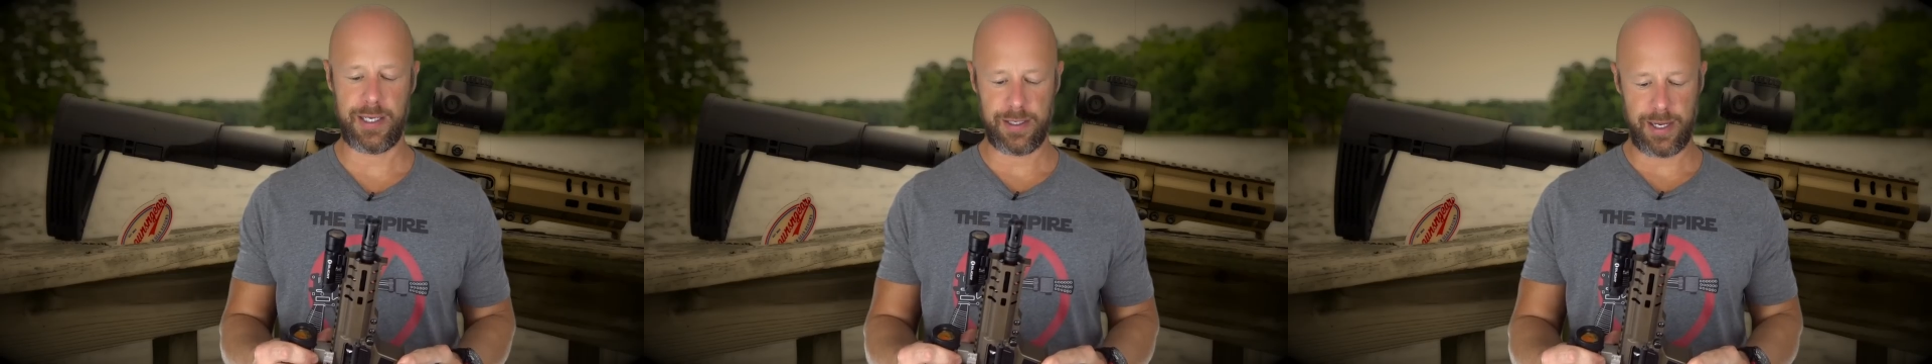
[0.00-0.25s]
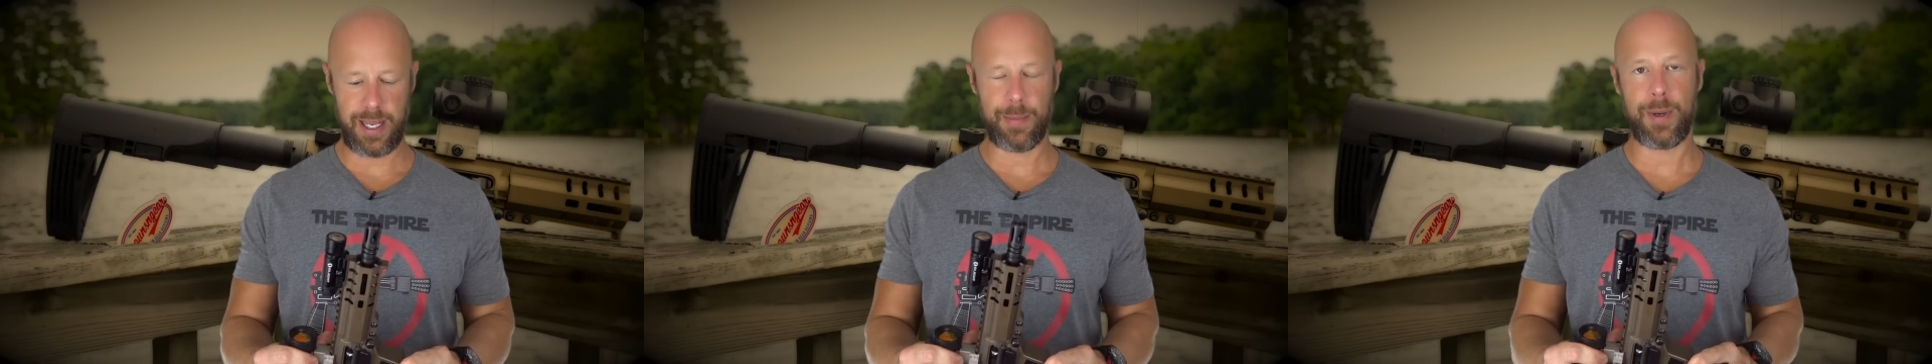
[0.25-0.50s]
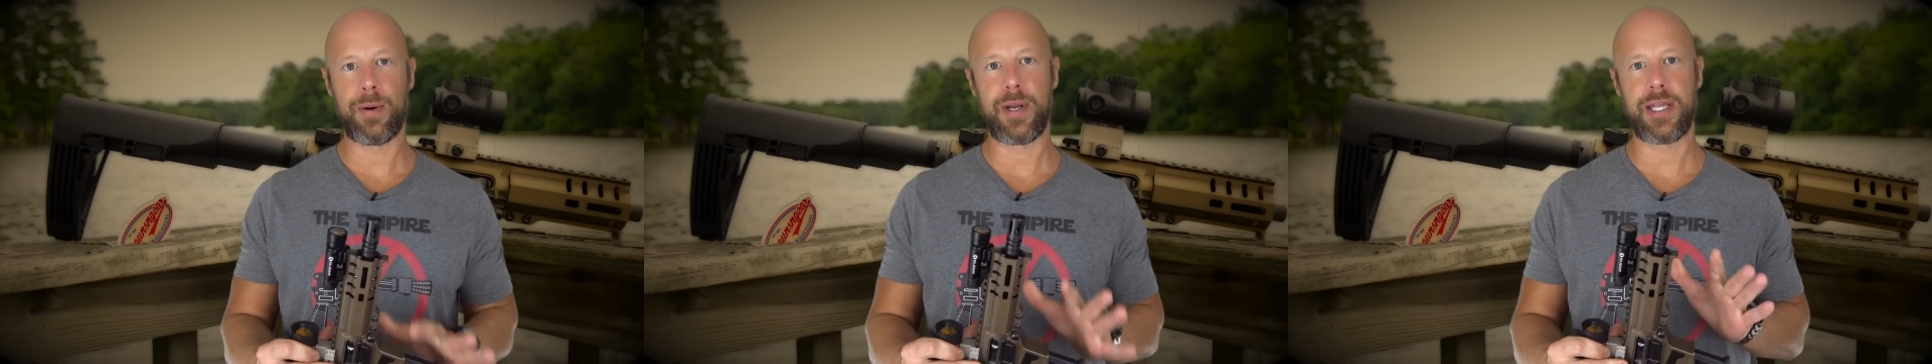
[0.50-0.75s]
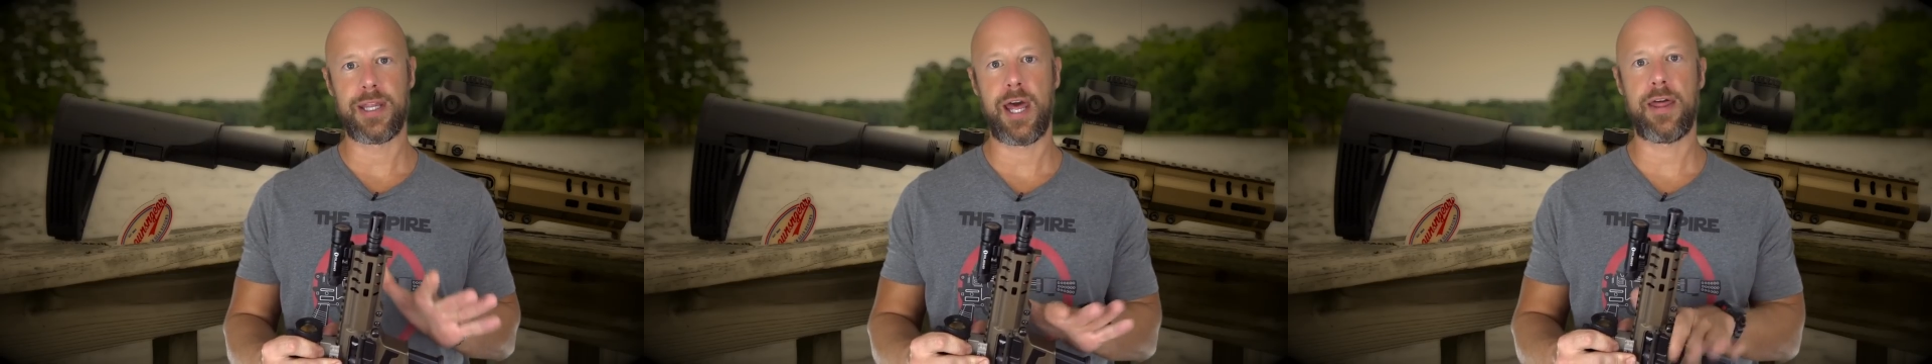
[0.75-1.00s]
Eagle ammo
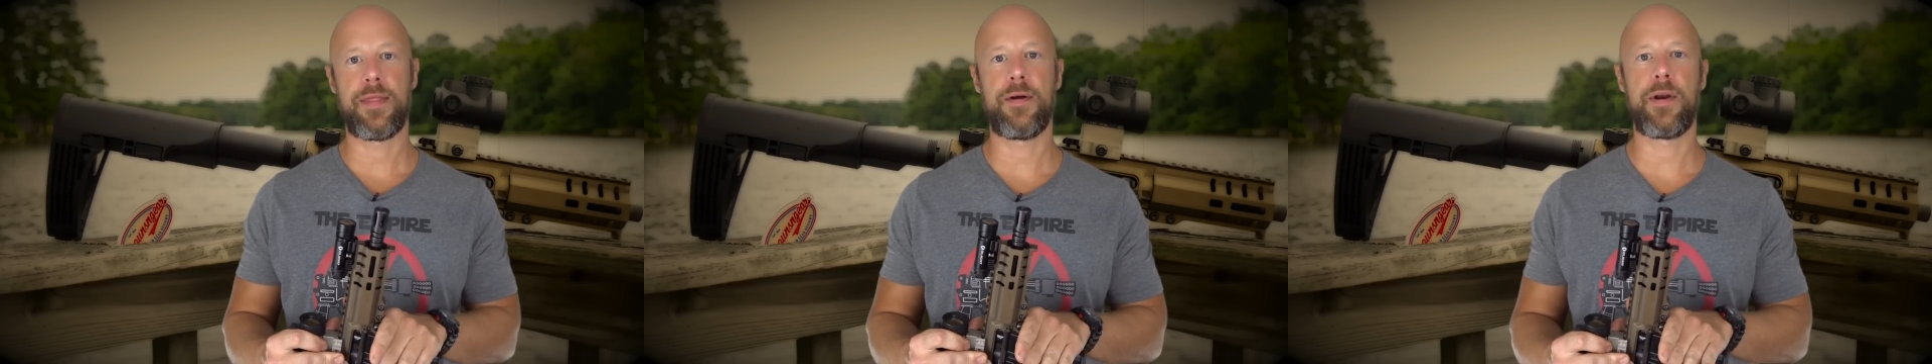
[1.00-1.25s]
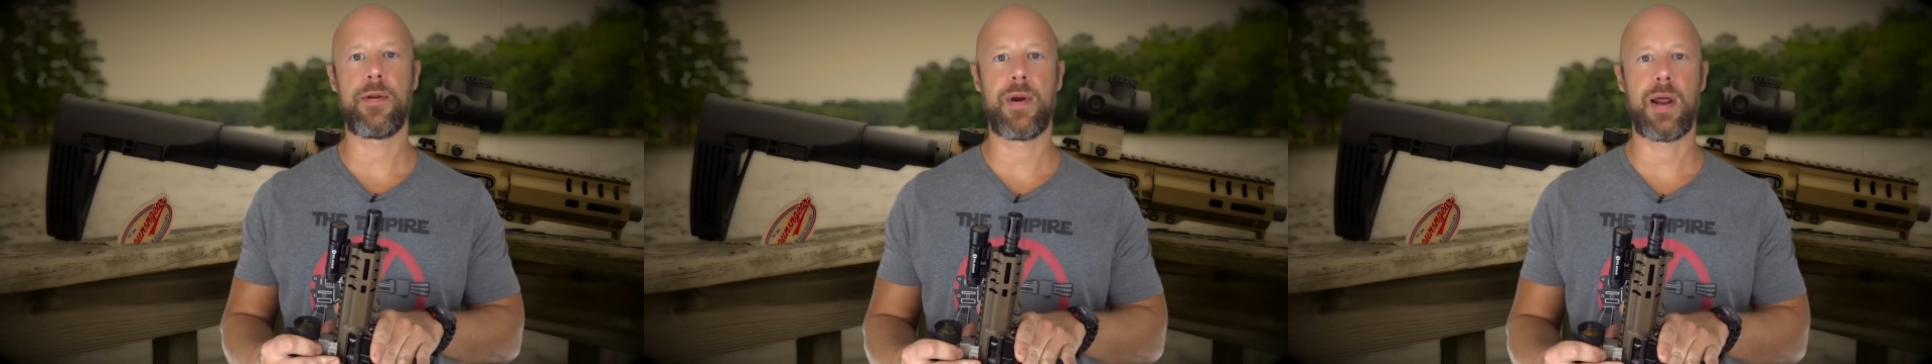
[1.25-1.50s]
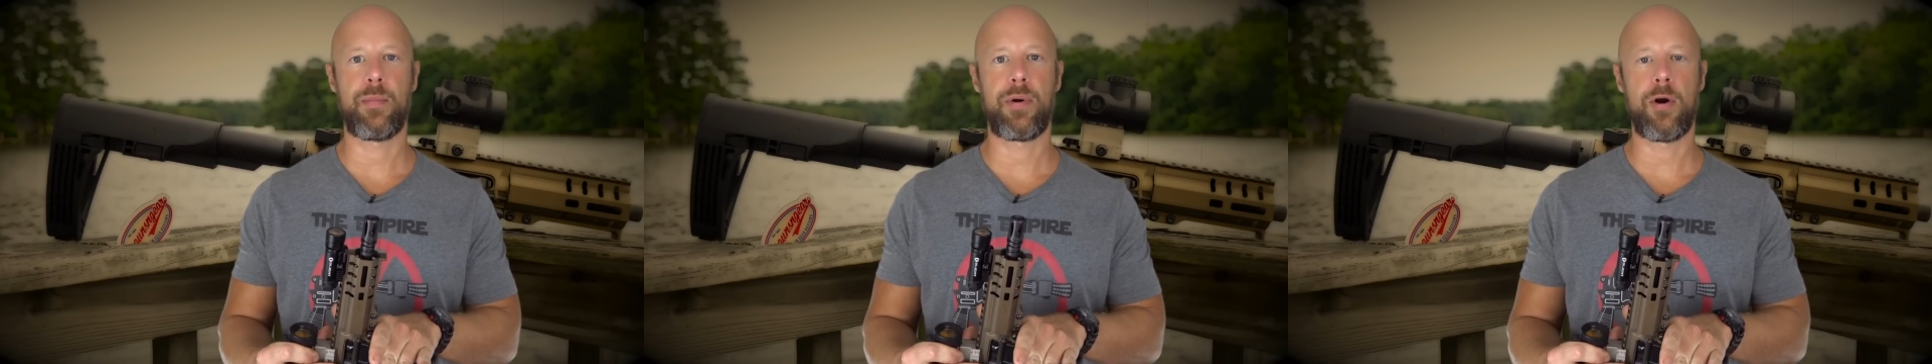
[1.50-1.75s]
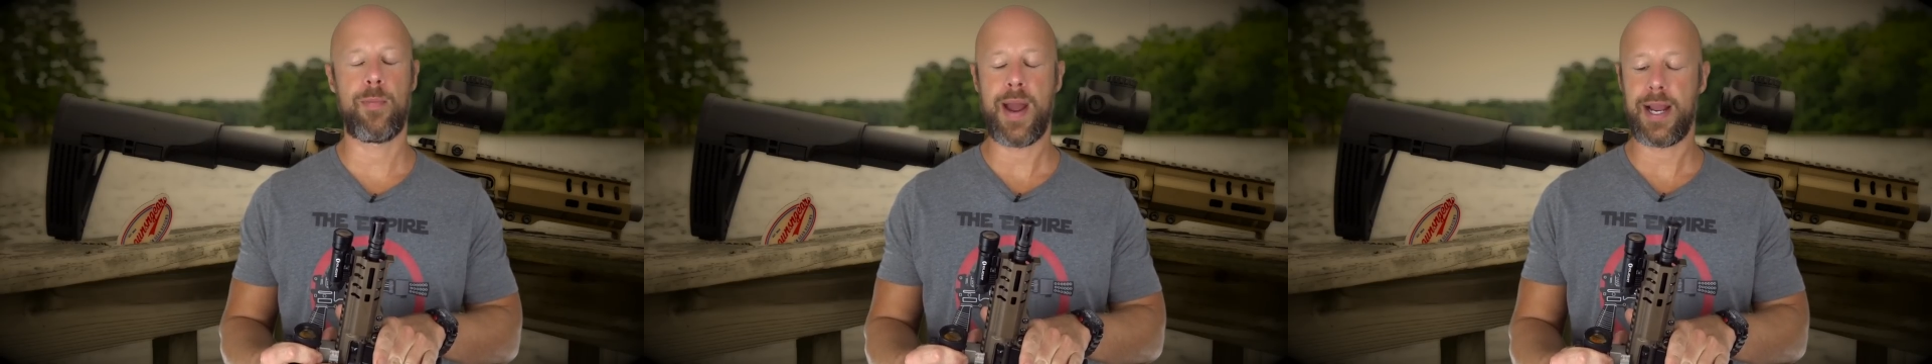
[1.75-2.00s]
in that 30 round
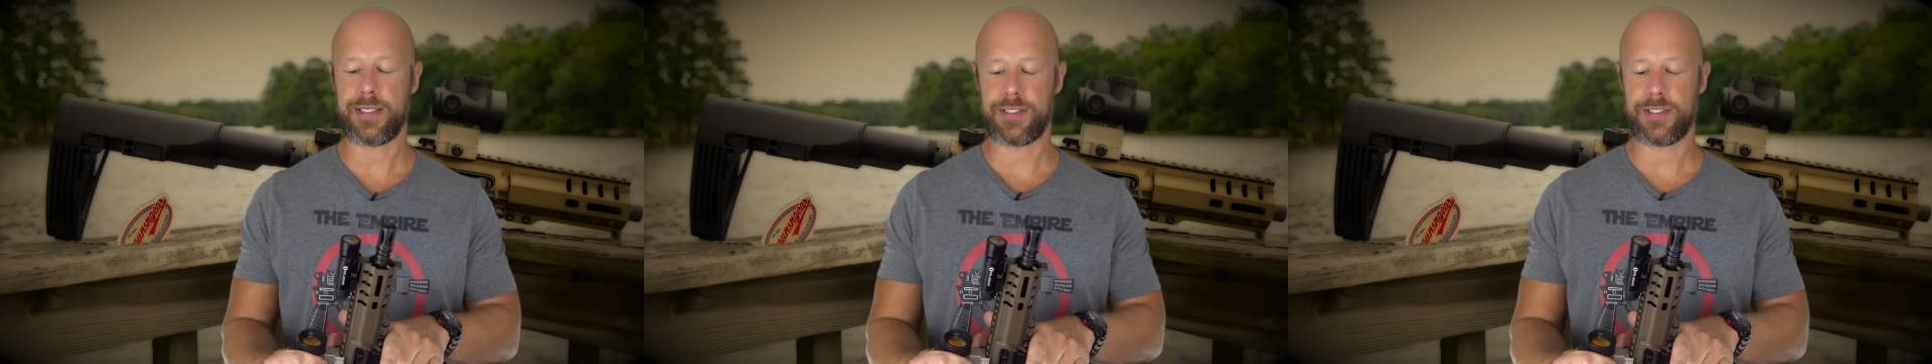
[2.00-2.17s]
Pro Mag.